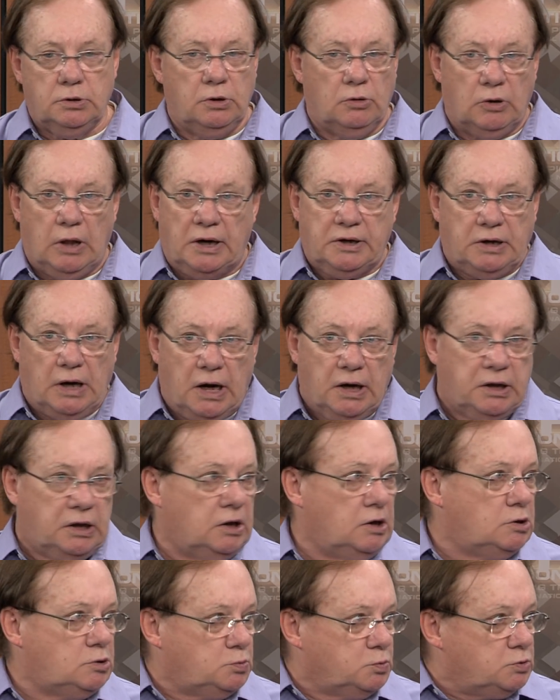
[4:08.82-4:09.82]
you know, like Ty
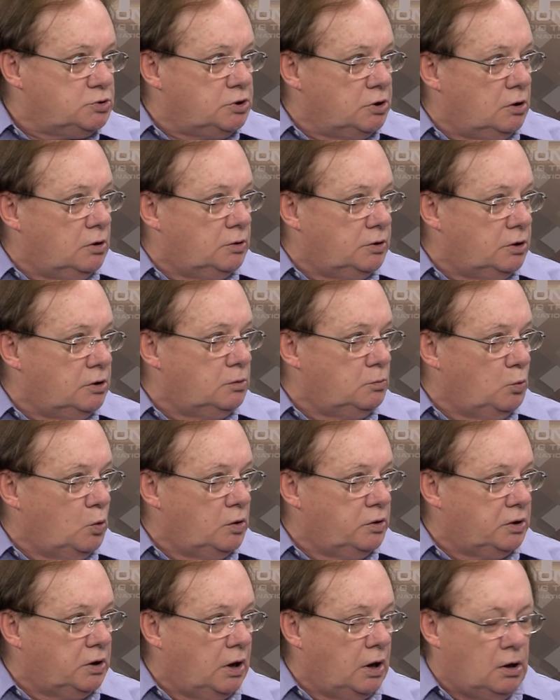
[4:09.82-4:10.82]
Keith was here during one
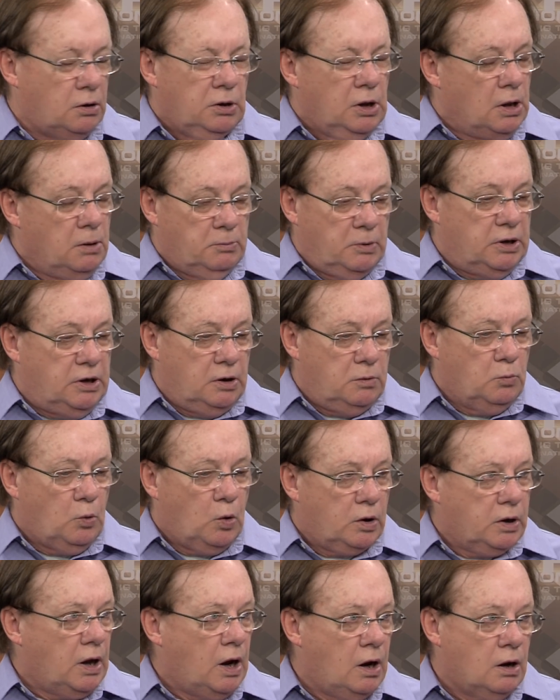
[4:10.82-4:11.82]
of the camp, but he didn't
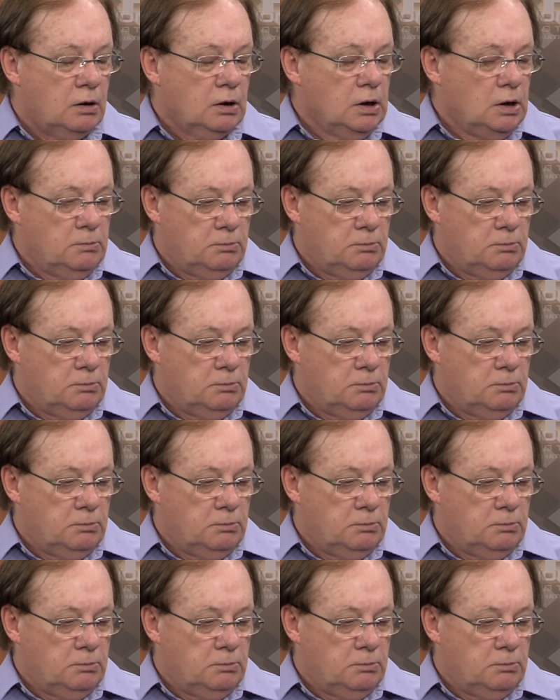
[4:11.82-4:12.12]
work out.